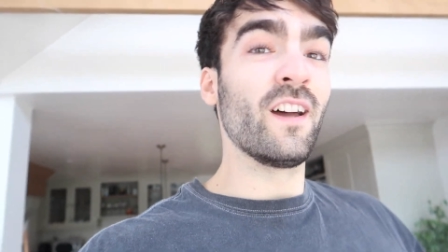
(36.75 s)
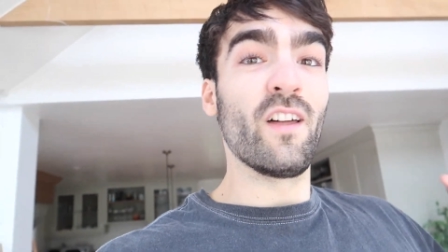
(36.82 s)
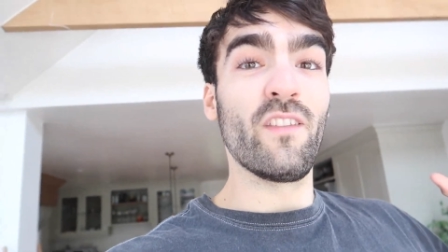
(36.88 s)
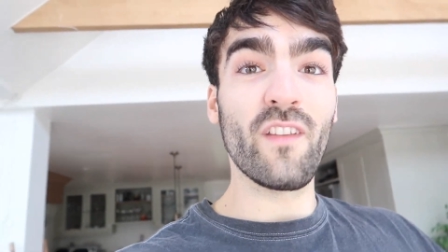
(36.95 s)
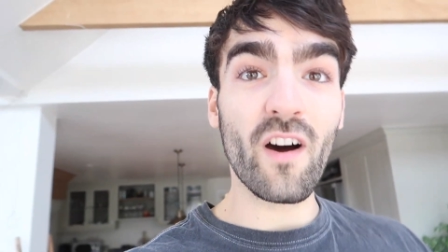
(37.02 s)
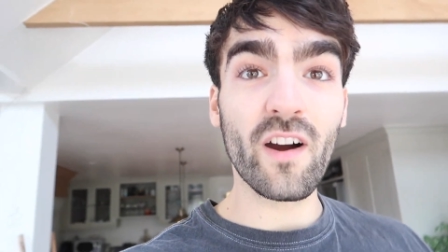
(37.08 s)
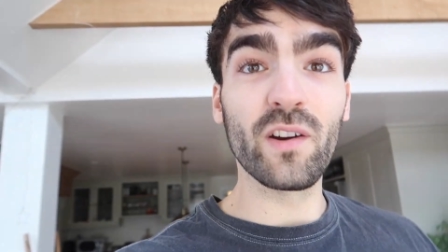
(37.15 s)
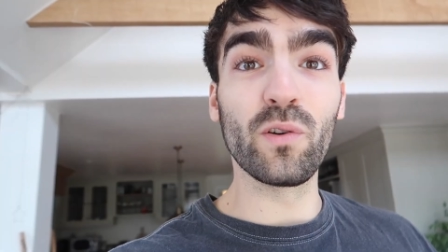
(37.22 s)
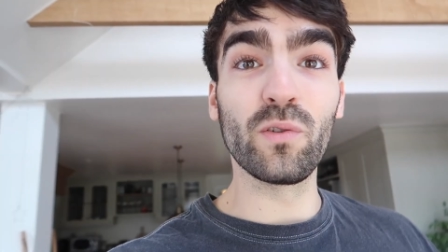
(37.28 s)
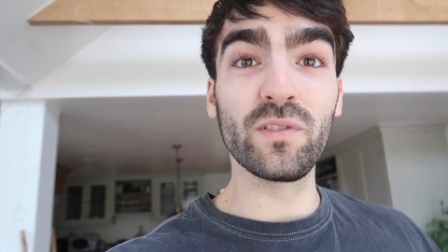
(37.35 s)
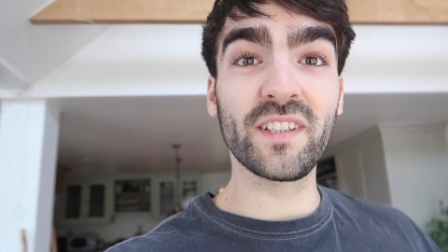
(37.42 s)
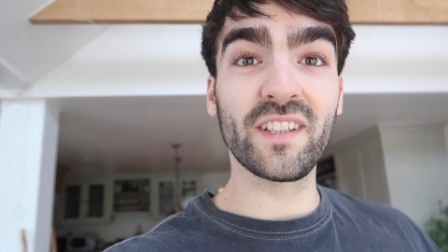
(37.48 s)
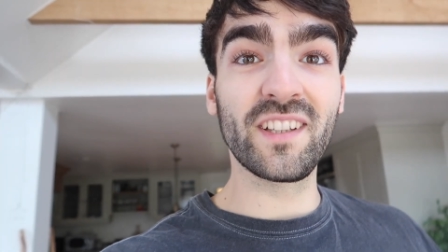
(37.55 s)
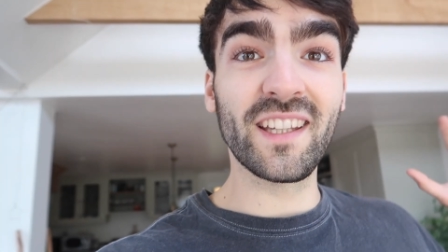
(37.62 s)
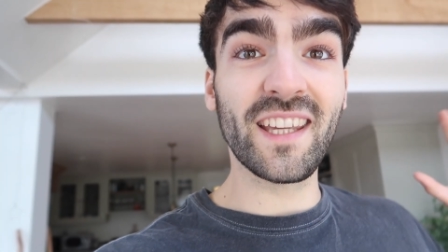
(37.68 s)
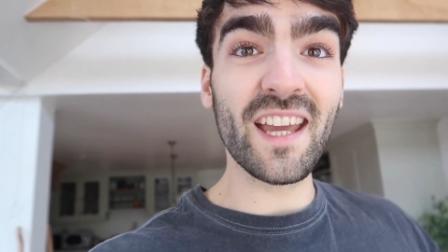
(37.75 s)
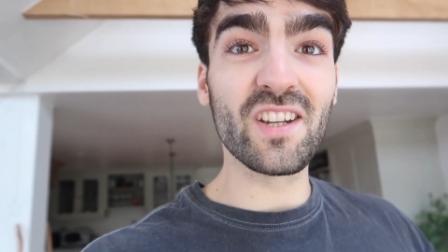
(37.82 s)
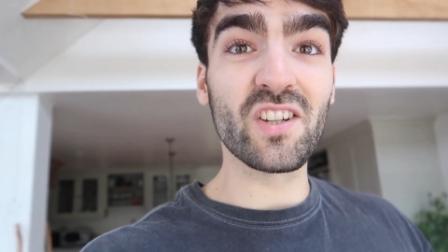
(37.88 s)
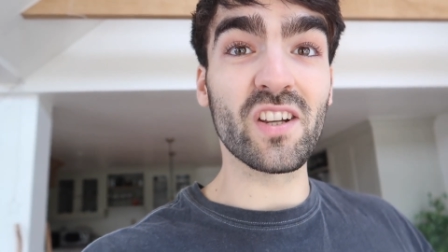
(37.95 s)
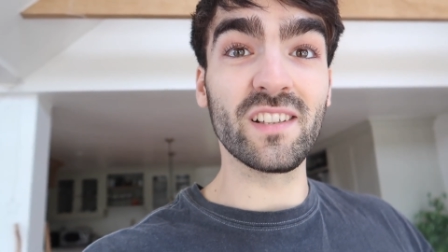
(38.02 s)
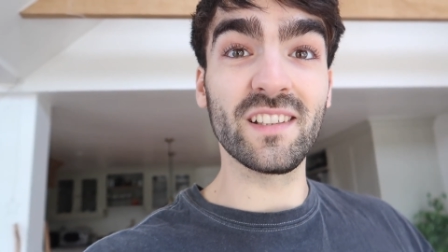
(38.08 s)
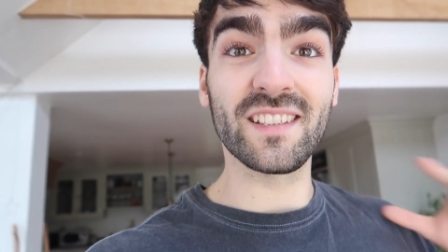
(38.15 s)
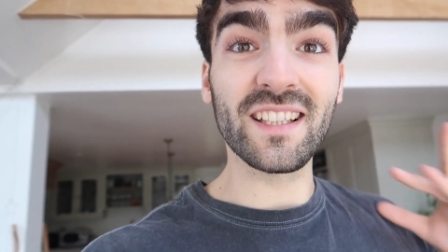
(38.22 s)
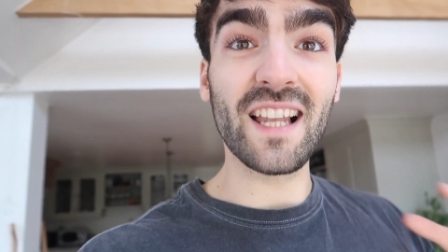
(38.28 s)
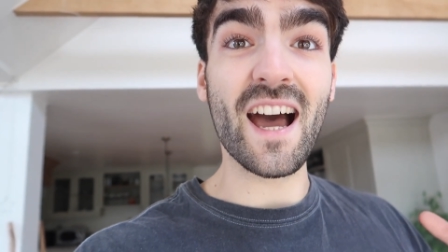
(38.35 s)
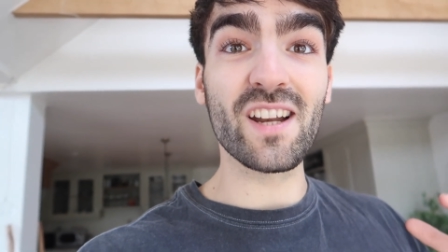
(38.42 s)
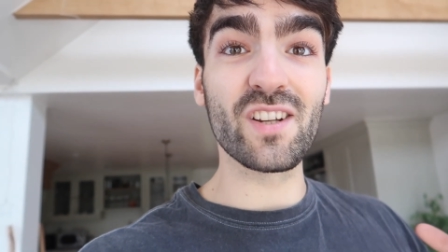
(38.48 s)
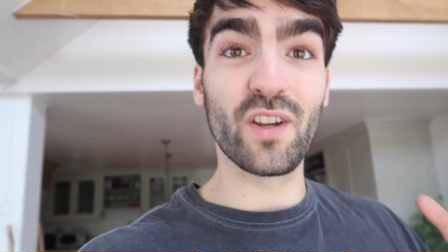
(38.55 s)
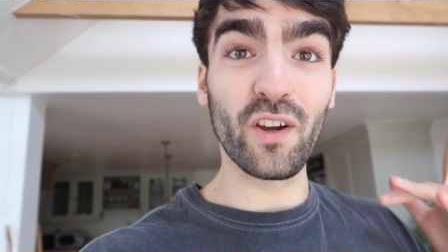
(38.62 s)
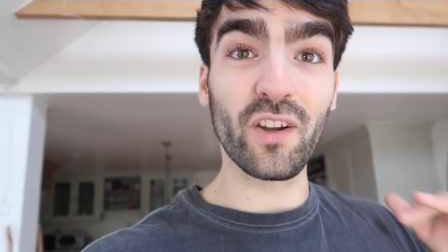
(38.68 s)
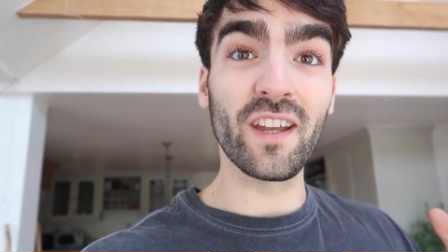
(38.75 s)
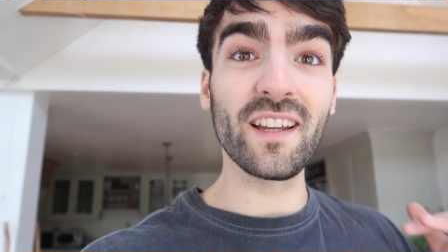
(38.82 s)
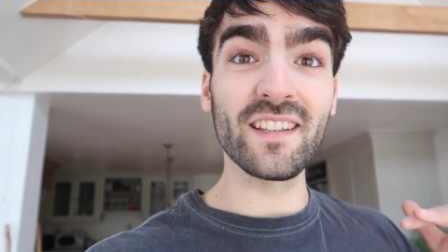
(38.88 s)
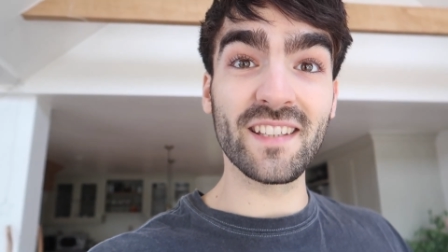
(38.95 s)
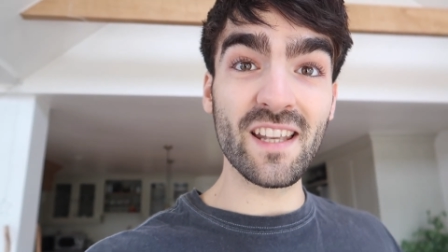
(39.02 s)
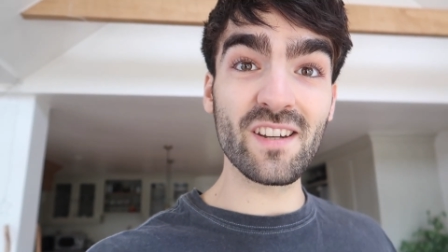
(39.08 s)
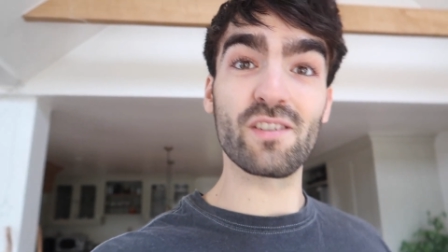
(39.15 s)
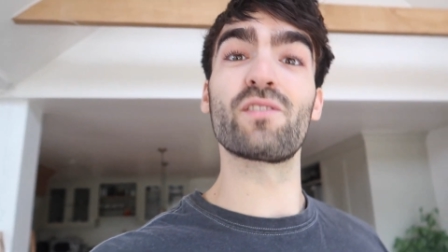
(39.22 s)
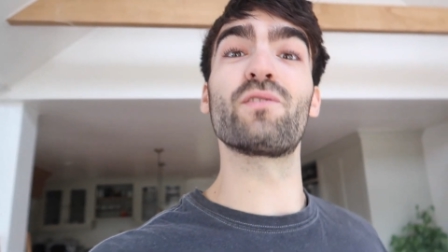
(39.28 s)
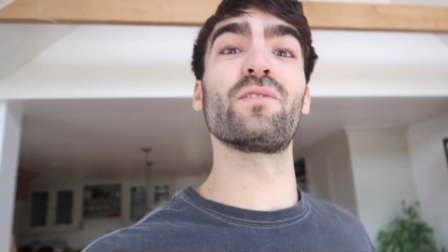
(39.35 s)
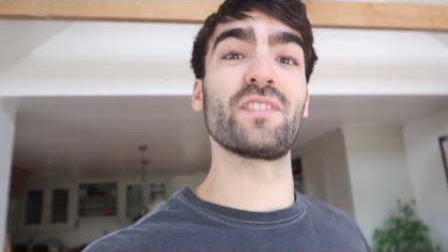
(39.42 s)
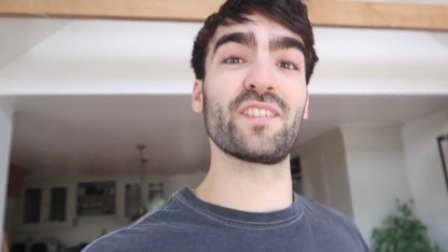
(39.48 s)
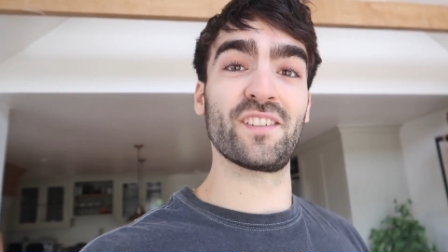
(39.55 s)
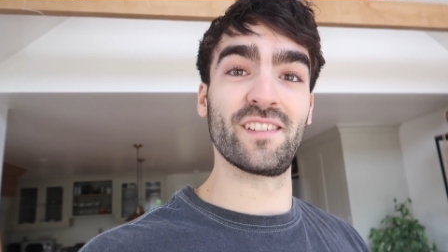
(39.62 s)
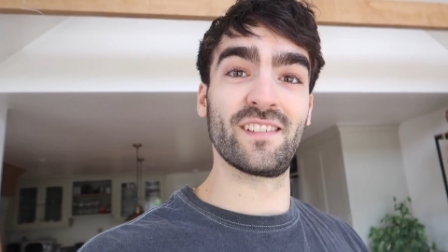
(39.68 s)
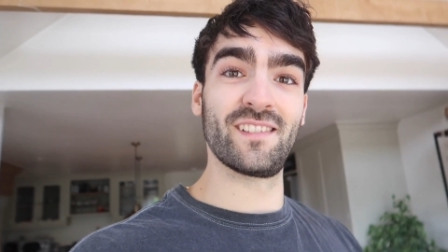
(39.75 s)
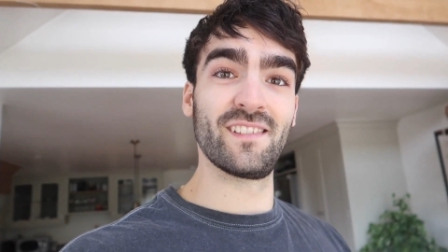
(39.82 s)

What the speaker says: Niall's kitchen/cooking essentials.